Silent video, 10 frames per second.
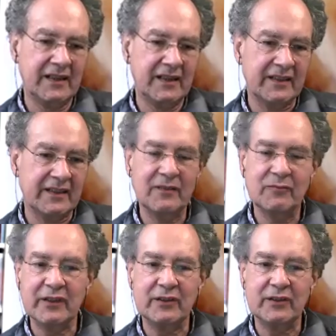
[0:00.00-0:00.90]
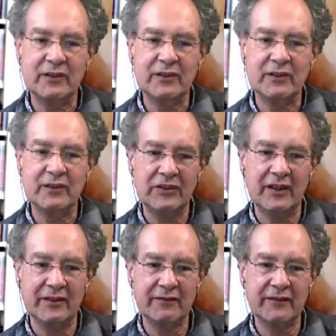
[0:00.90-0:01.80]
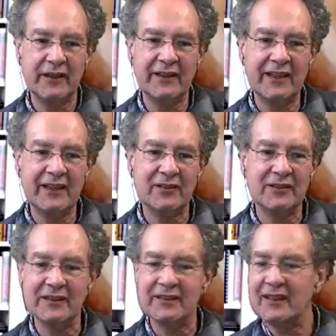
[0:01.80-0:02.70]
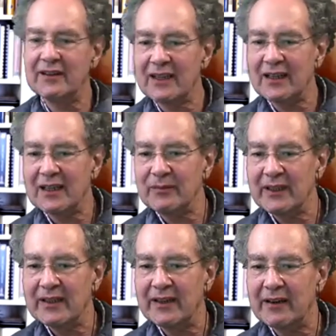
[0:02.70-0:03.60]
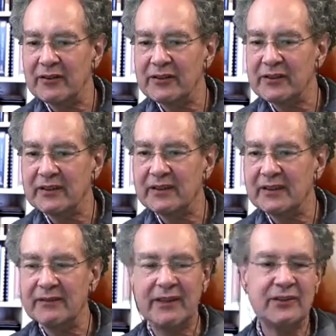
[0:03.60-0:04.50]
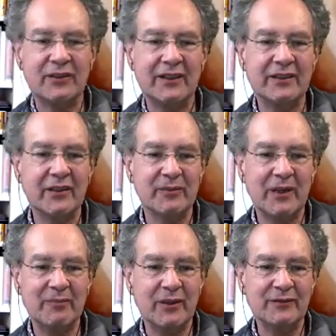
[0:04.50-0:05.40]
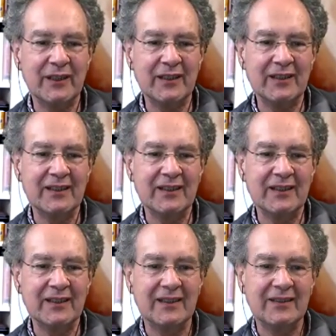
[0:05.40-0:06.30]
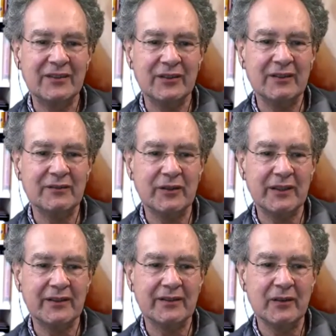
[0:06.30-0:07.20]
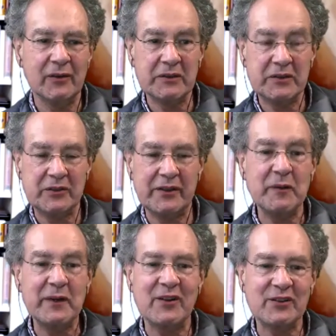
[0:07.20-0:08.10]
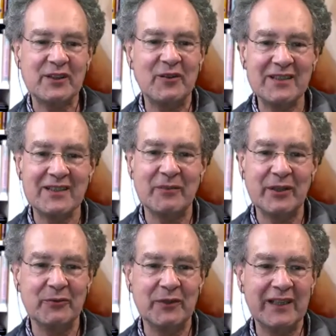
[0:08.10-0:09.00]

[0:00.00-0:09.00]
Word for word: with Google. Should I not have done that? Because it's now telling me an error has occurred if I try and go to my profile. Should I have gone in or should everybody else go in some other way?